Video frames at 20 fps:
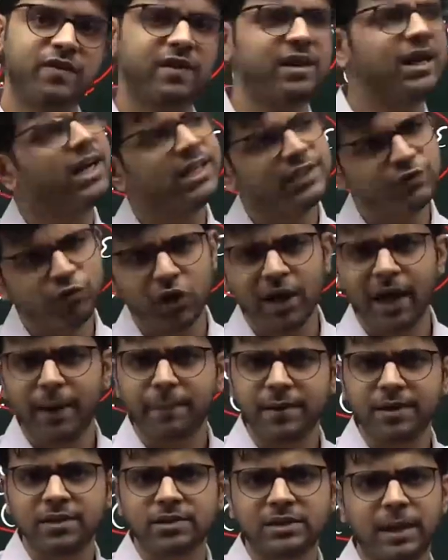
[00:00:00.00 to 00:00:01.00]
That is what
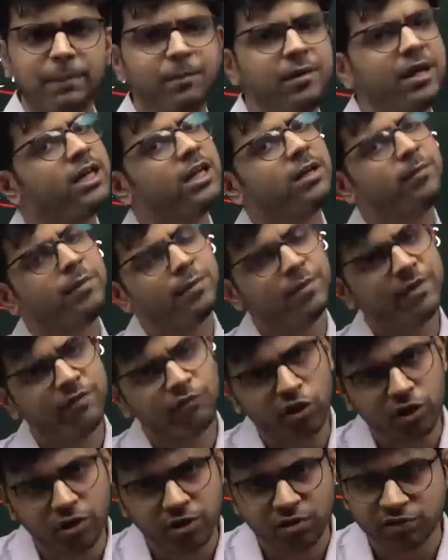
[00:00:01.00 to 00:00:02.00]
happens. MTNL may be what?